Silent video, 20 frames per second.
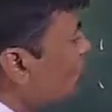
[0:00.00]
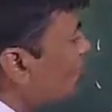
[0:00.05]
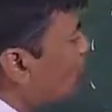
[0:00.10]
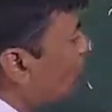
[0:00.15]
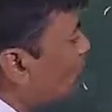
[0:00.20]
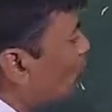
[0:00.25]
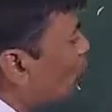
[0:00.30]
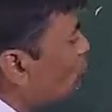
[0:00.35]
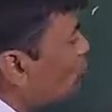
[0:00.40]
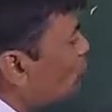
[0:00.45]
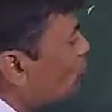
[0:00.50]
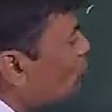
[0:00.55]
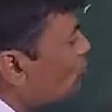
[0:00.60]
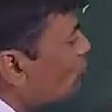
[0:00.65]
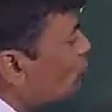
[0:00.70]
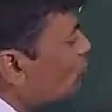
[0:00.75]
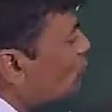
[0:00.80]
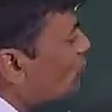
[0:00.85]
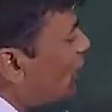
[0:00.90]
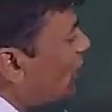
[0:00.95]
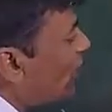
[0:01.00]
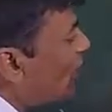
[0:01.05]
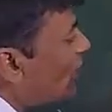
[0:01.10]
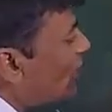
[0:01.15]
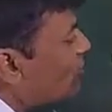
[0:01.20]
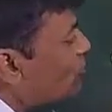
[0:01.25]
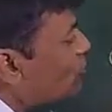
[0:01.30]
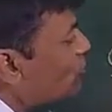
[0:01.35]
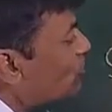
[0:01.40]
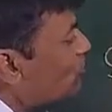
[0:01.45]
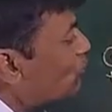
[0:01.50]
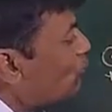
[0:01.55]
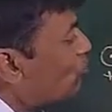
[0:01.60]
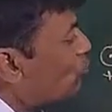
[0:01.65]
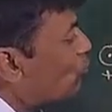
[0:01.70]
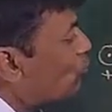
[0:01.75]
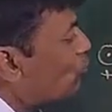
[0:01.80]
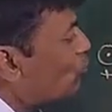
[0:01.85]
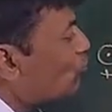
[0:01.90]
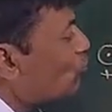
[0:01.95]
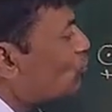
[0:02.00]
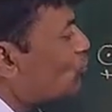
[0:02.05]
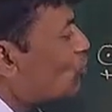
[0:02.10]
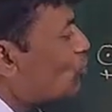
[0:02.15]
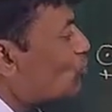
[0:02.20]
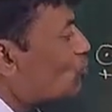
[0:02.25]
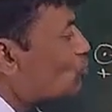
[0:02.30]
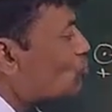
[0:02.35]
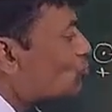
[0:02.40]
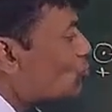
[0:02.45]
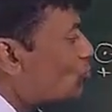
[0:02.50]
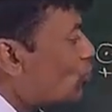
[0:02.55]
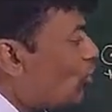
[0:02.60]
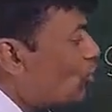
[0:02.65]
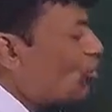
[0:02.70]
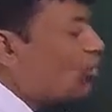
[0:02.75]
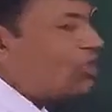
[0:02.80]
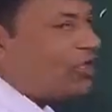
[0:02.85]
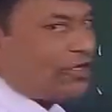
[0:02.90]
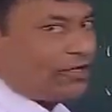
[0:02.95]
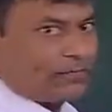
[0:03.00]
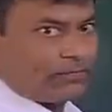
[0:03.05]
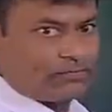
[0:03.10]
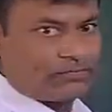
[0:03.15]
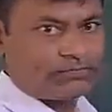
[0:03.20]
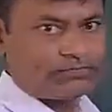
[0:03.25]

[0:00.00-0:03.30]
this positive charge moves slowly.